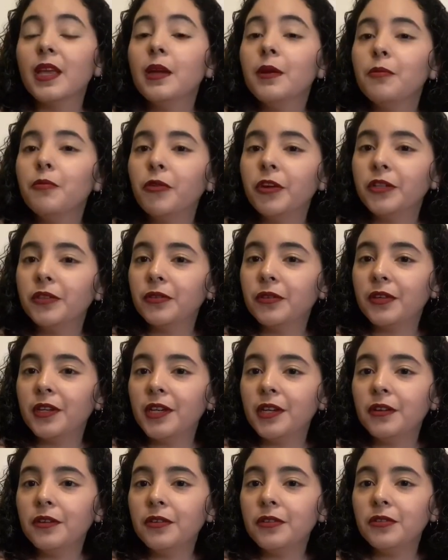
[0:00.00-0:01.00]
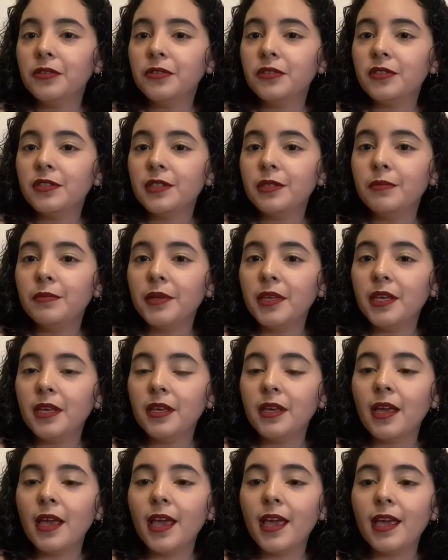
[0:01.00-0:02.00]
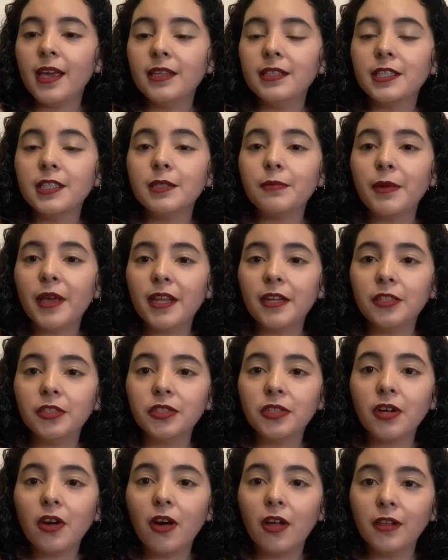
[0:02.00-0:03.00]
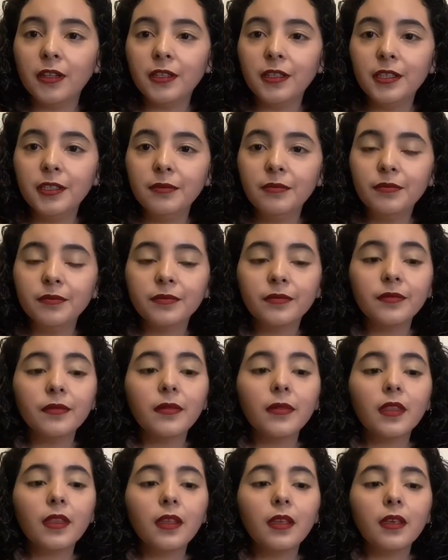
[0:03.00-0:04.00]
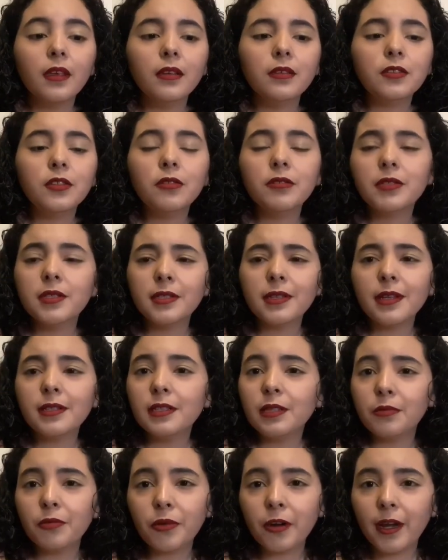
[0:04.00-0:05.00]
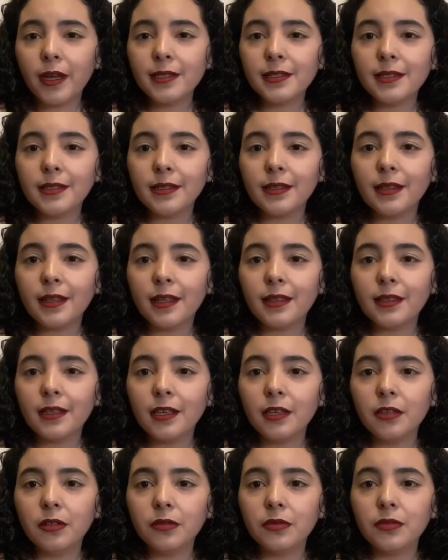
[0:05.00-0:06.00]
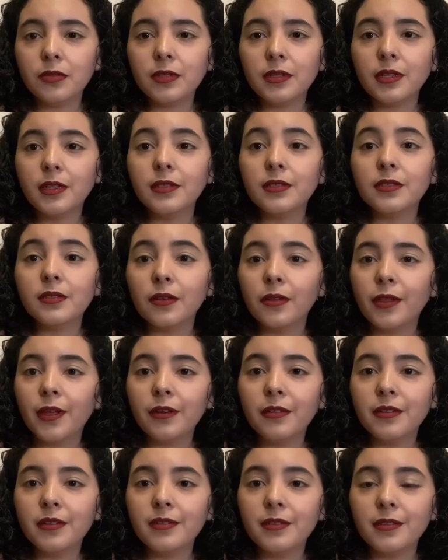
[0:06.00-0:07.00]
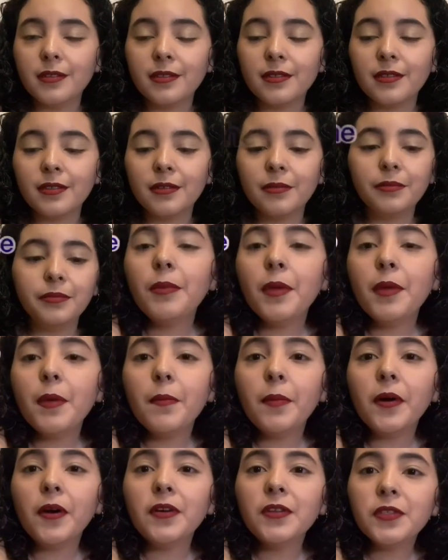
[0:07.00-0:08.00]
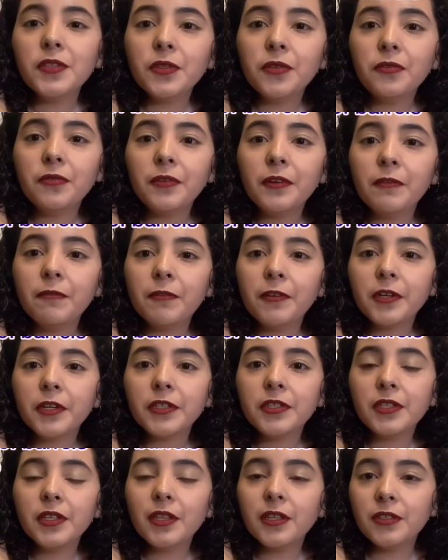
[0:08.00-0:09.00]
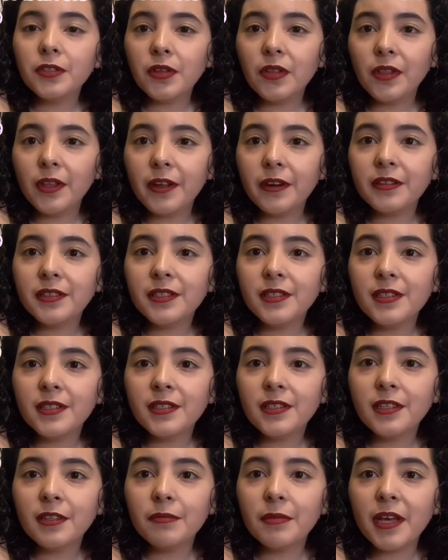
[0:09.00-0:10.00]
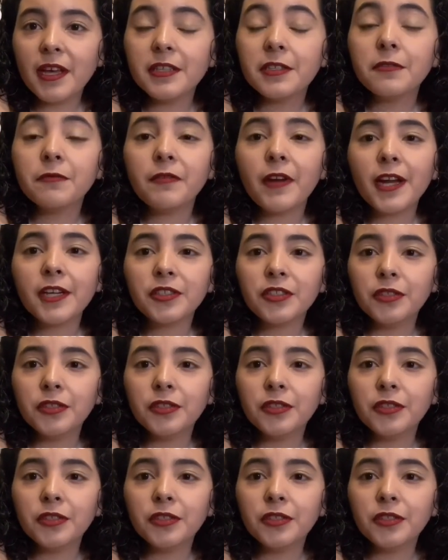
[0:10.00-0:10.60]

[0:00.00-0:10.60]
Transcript: Puerto Rico used to be a Spanish colony, so it's not surprising that they use the Solera system. People also refer to the Solera system as fractional